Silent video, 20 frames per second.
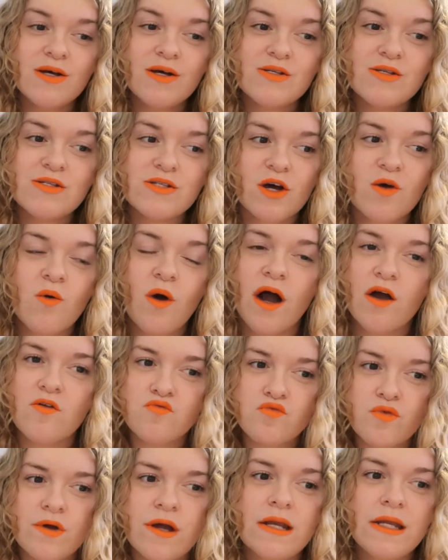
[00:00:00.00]
So I
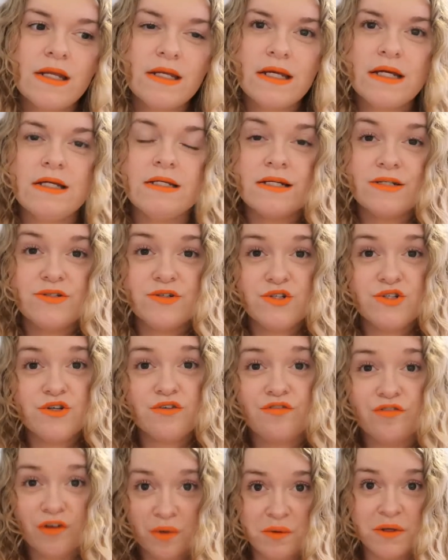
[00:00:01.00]
really needed to
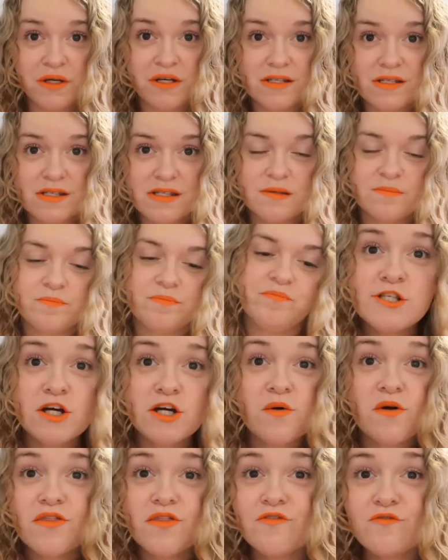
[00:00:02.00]
focus.
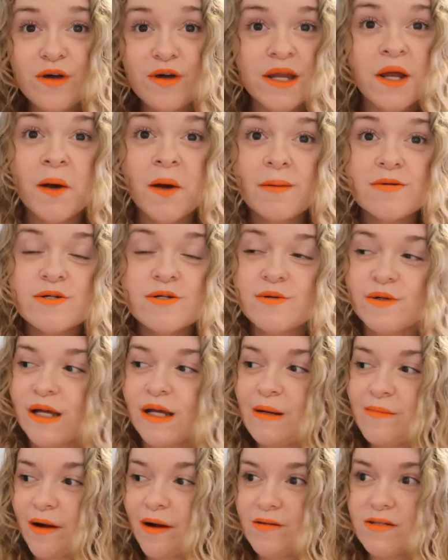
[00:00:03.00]
So the video I'm
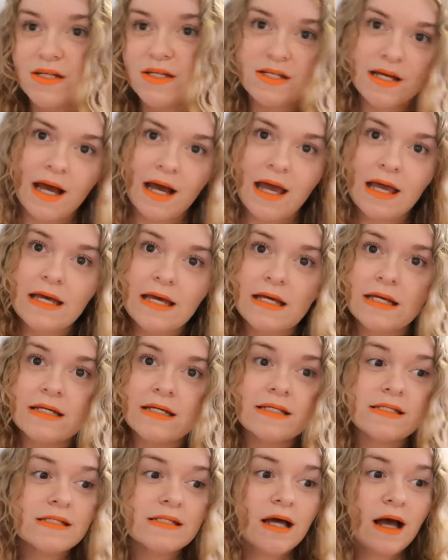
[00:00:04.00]
talking about today
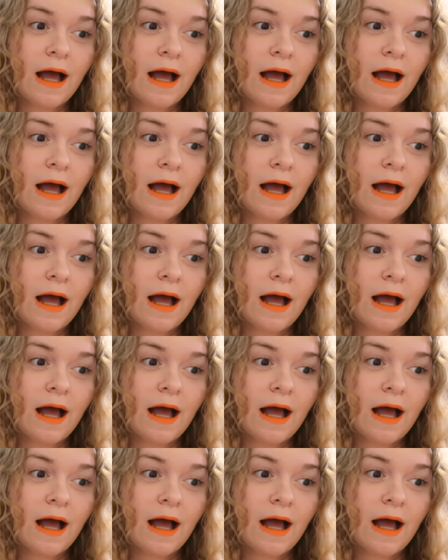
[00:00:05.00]
is